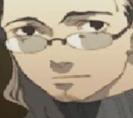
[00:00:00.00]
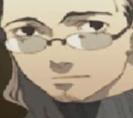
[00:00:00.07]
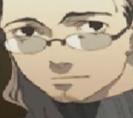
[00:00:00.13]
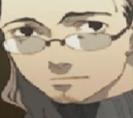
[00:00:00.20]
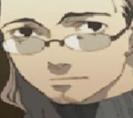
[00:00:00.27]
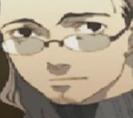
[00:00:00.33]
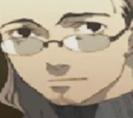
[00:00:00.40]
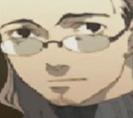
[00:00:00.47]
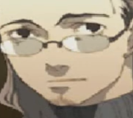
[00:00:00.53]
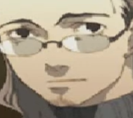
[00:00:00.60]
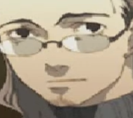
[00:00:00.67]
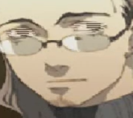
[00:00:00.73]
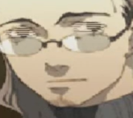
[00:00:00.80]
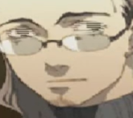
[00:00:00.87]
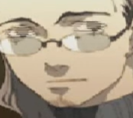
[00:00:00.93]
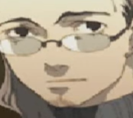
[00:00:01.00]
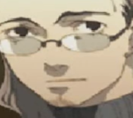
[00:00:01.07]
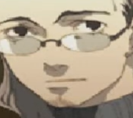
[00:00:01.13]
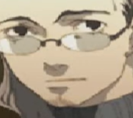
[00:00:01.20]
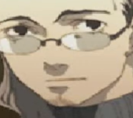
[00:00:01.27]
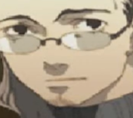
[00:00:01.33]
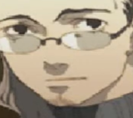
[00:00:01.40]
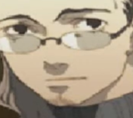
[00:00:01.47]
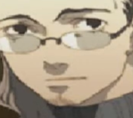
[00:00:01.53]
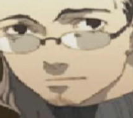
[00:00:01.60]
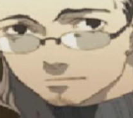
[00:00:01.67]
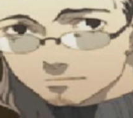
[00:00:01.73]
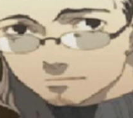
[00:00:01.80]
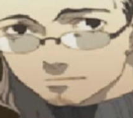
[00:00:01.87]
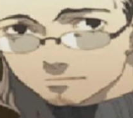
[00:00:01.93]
(no one is talking)